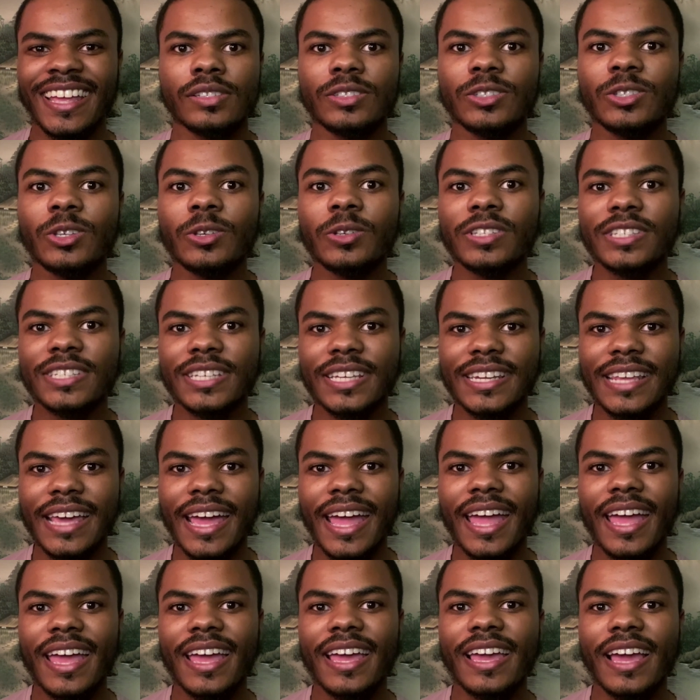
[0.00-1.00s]
So
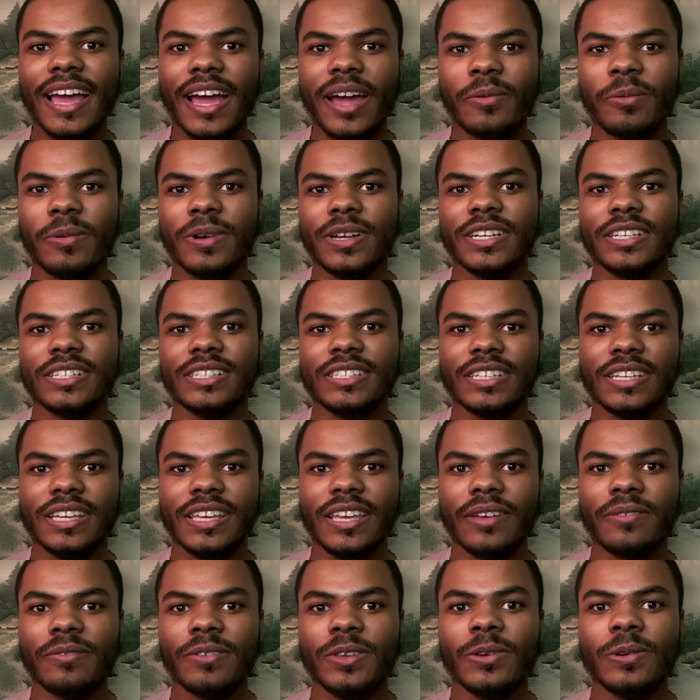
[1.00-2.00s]
today I wanted to
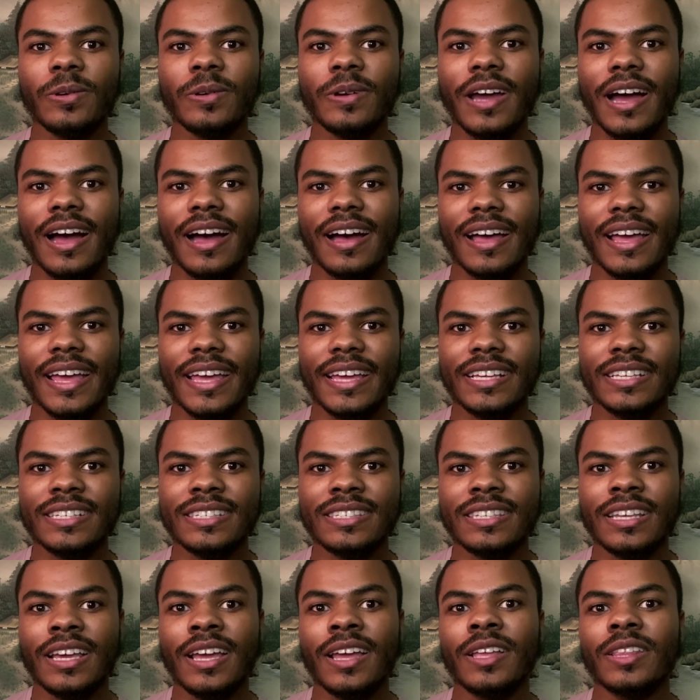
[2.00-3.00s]
give you
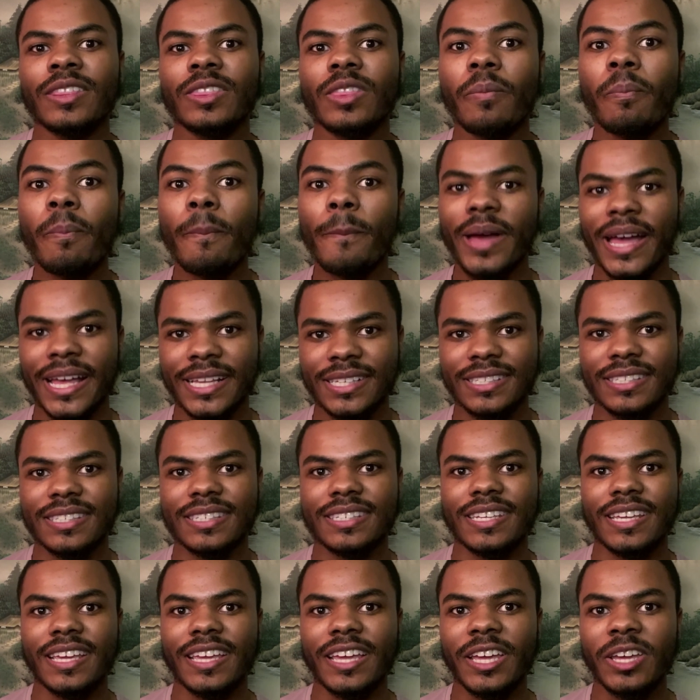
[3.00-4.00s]
guys the best
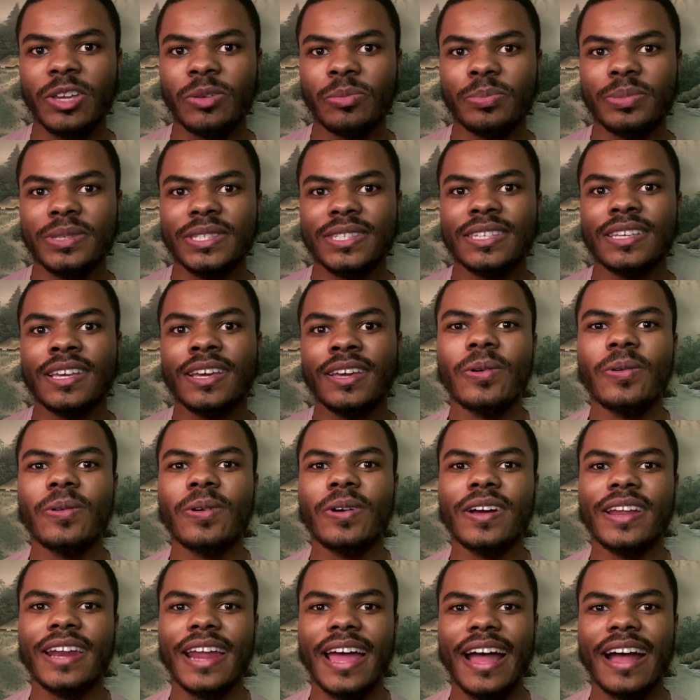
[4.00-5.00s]
tips
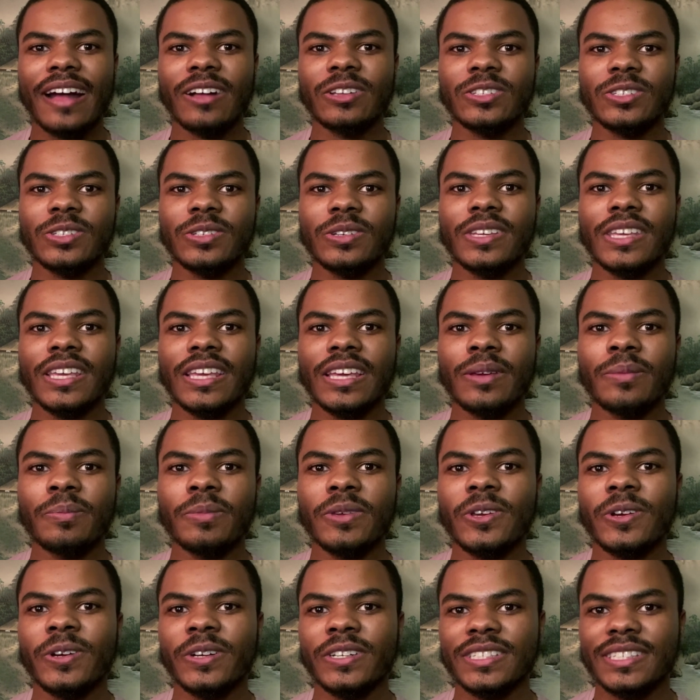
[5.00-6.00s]
on how to keep
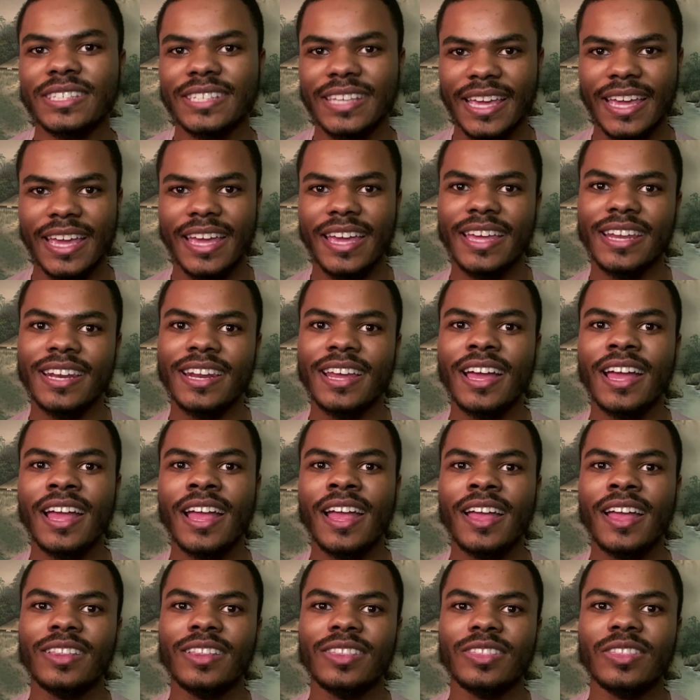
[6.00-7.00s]
your skin
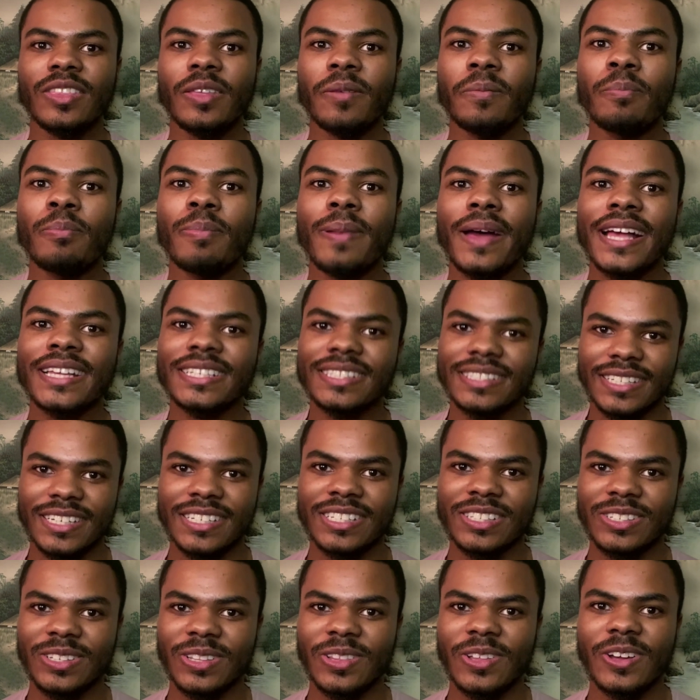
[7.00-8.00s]
the best
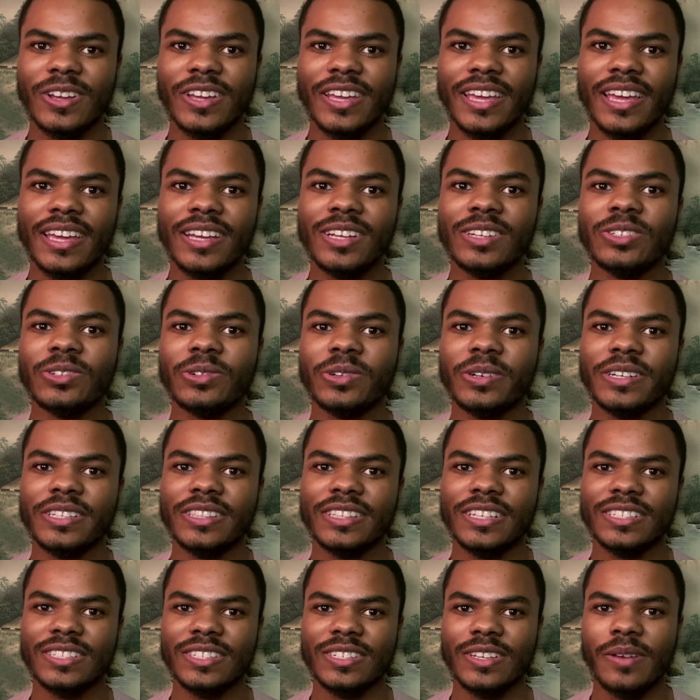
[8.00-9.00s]
it's looking during
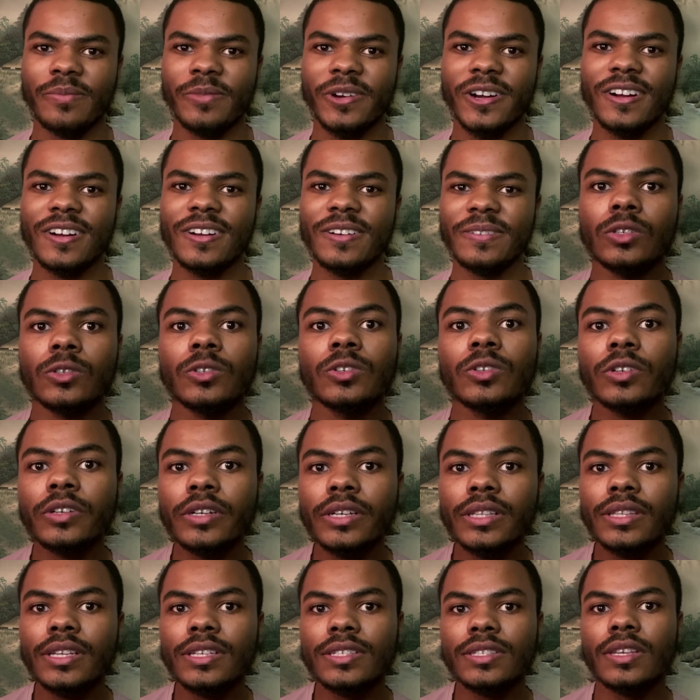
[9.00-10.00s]
the summer. So
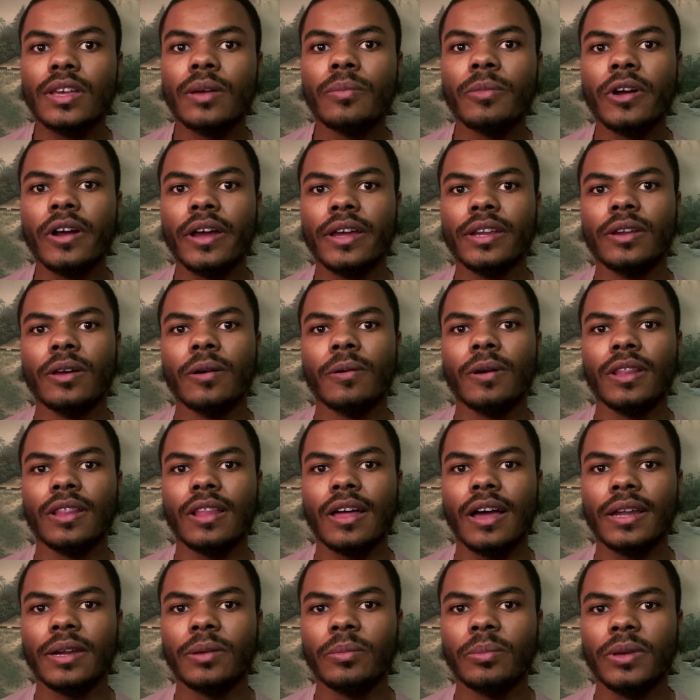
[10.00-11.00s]
during the summer, I know a
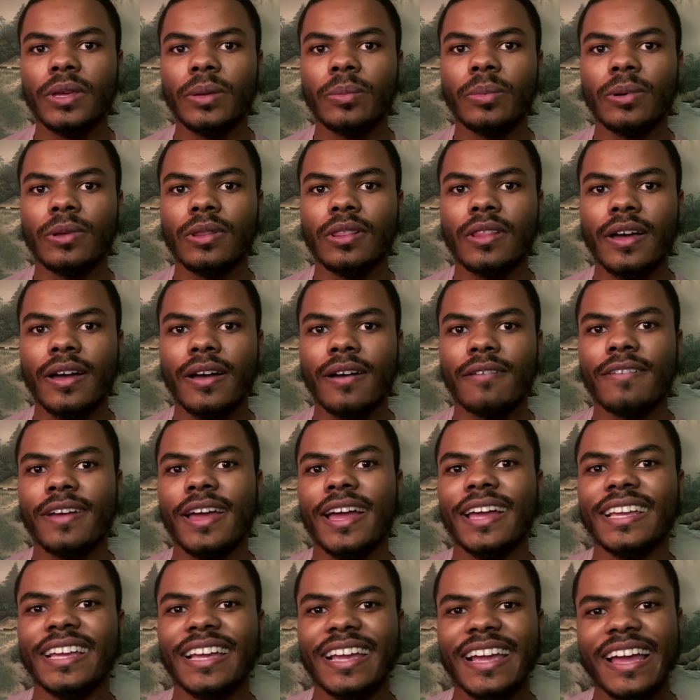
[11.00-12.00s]
lot of people love
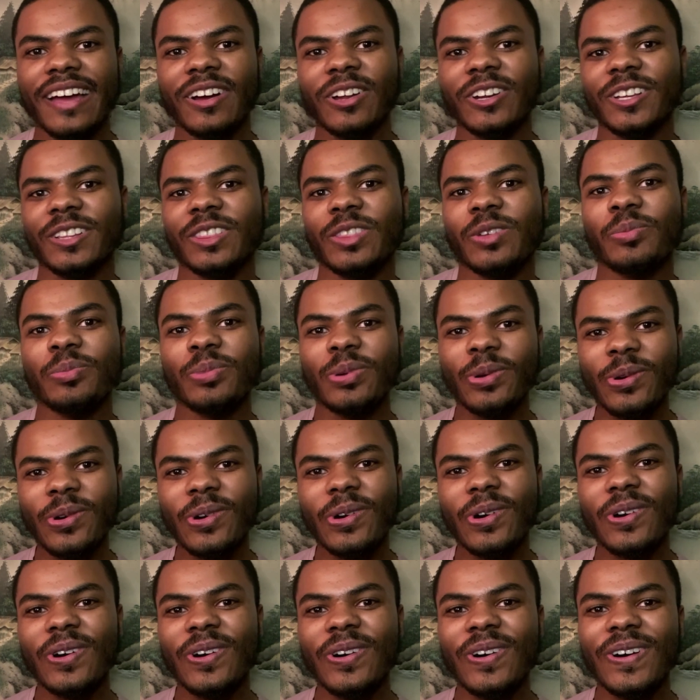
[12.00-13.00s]
hanging out at the
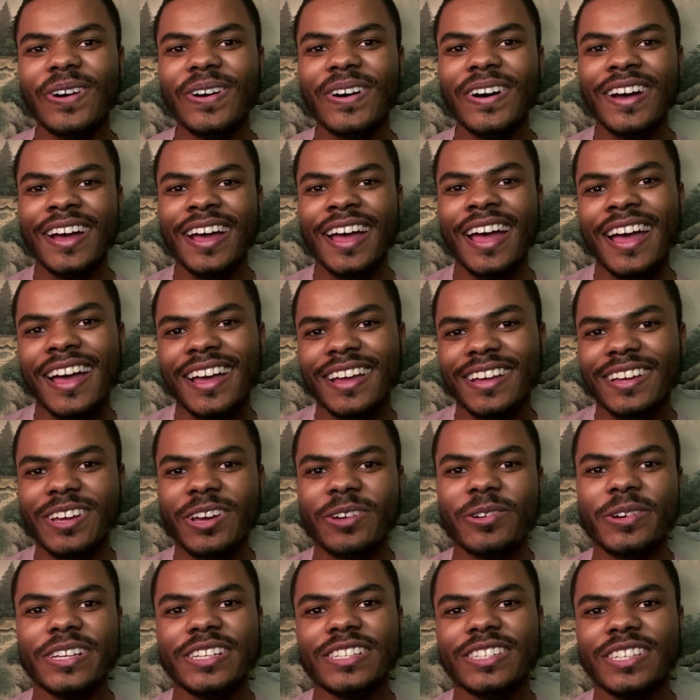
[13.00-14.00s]
pool,
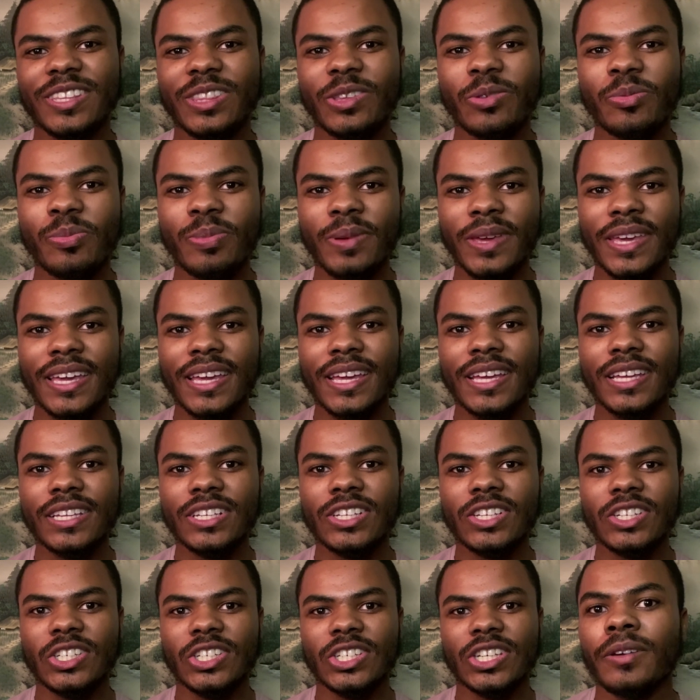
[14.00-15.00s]
going to the
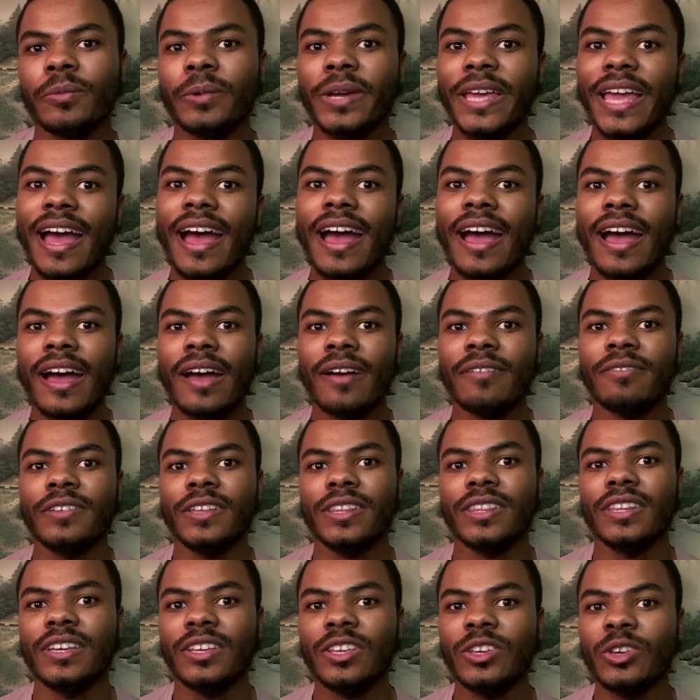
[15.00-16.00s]
beach. We have
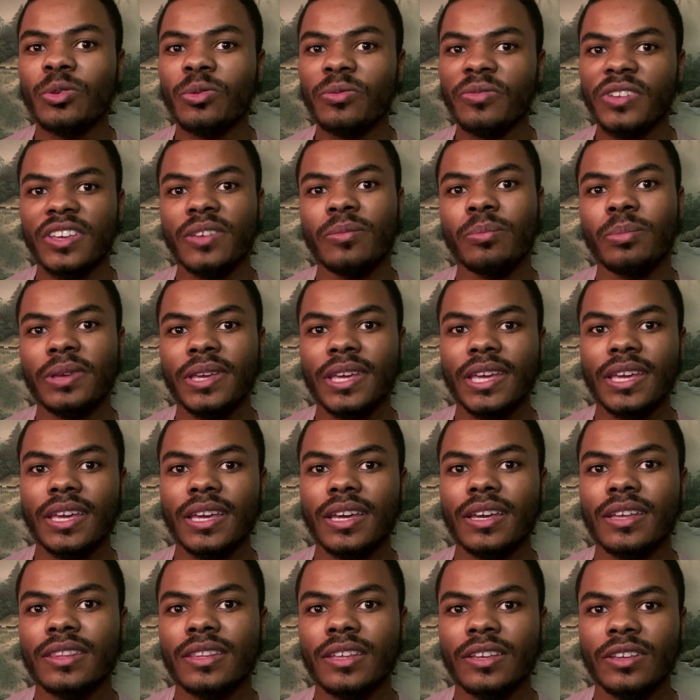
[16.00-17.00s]
the UVB
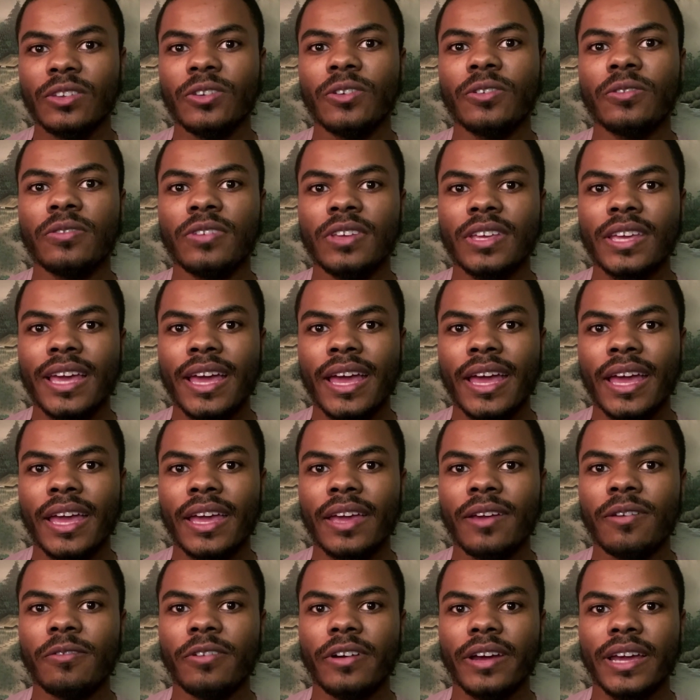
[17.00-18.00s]
and the
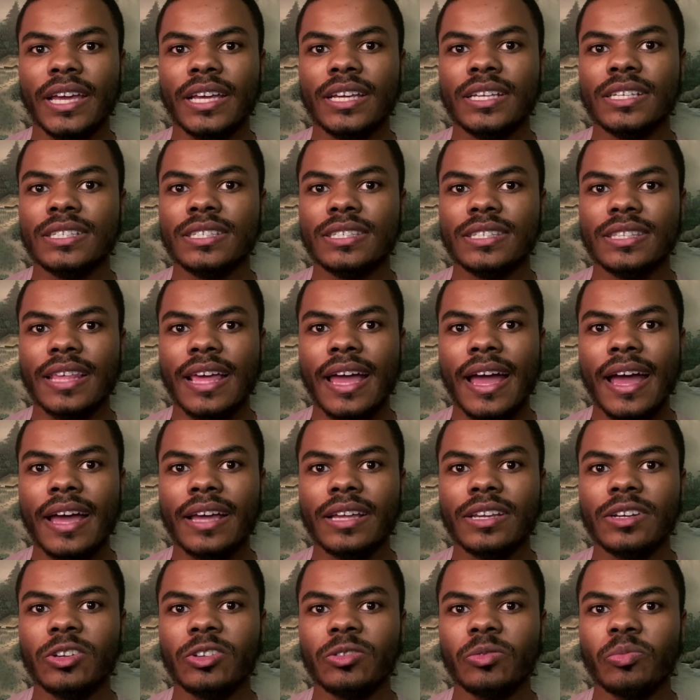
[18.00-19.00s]
UVA rays
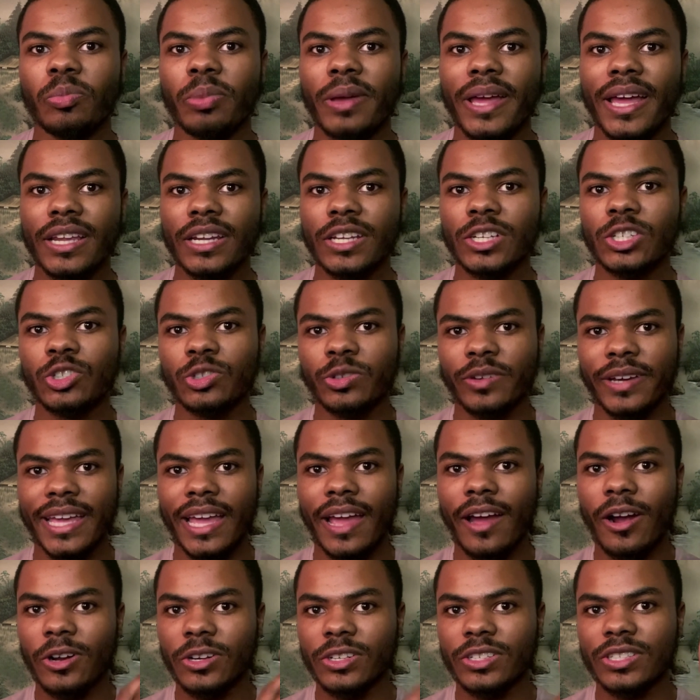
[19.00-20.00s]
that
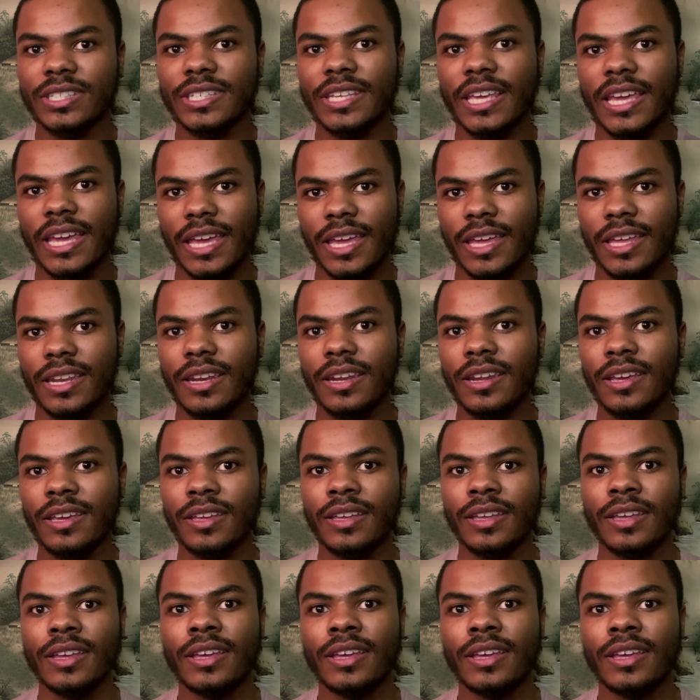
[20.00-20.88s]
penetrate our skin